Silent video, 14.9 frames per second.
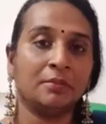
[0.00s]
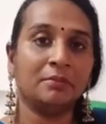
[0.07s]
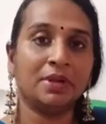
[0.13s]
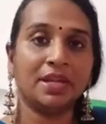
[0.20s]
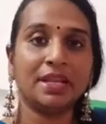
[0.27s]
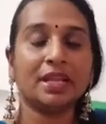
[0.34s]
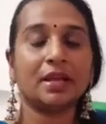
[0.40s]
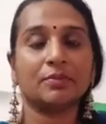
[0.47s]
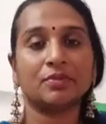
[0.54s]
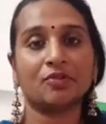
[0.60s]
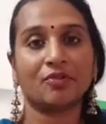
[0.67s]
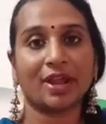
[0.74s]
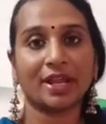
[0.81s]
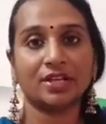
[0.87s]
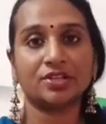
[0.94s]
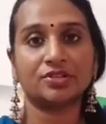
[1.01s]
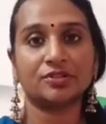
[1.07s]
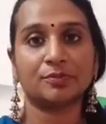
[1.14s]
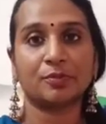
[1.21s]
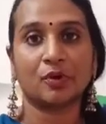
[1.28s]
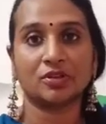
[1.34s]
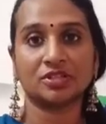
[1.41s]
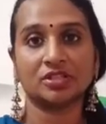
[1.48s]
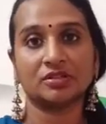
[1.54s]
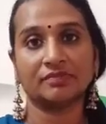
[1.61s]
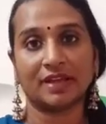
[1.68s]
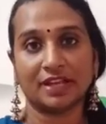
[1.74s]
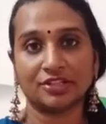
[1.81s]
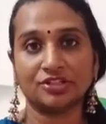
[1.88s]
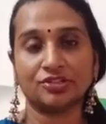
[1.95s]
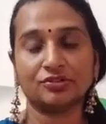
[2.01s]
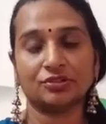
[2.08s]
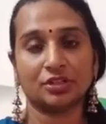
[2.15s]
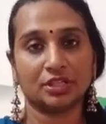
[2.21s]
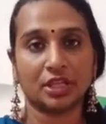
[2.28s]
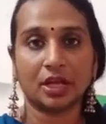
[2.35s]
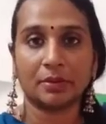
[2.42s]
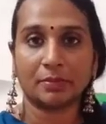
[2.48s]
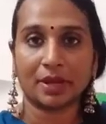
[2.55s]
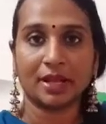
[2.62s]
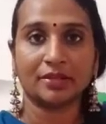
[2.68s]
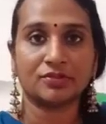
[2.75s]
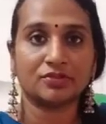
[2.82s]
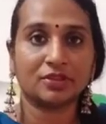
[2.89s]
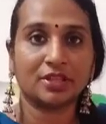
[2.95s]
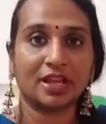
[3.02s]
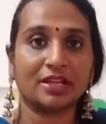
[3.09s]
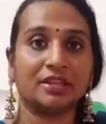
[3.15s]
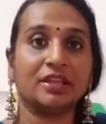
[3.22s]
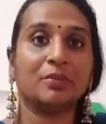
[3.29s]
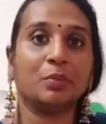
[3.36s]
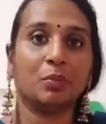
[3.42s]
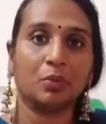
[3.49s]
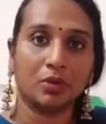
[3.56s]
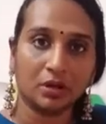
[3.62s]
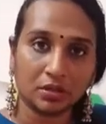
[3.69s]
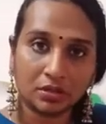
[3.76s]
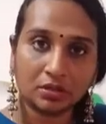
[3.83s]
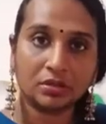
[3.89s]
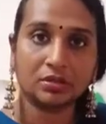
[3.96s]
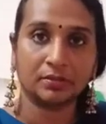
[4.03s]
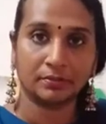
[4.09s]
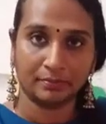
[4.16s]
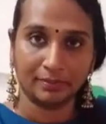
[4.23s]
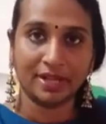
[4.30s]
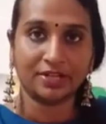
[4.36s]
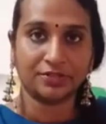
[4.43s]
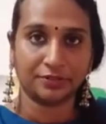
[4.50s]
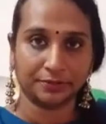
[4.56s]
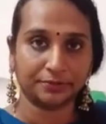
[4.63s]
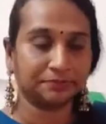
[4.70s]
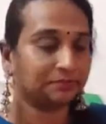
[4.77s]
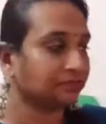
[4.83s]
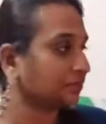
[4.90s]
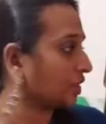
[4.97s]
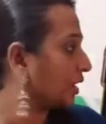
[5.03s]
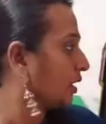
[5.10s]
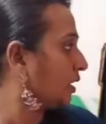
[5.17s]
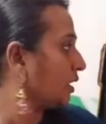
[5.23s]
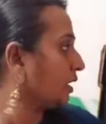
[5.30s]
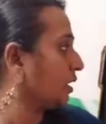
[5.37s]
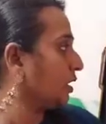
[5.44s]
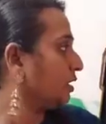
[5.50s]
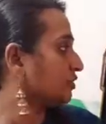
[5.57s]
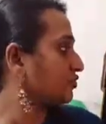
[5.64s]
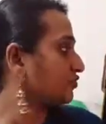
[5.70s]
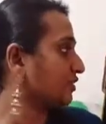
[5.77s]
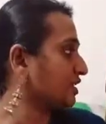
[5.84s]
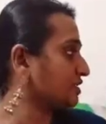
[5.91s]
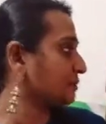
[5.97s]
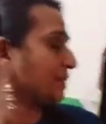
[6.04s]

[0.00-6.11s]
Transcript: building up the right positive attitude in their mind so that they work better. Stress